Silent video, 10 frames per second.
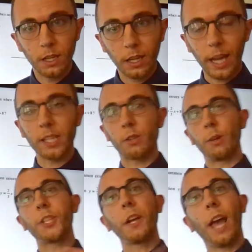okay,
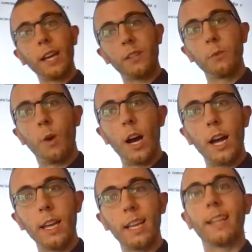switching x and y
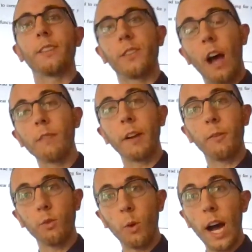and then solving
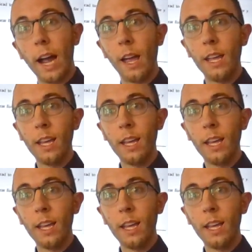for y,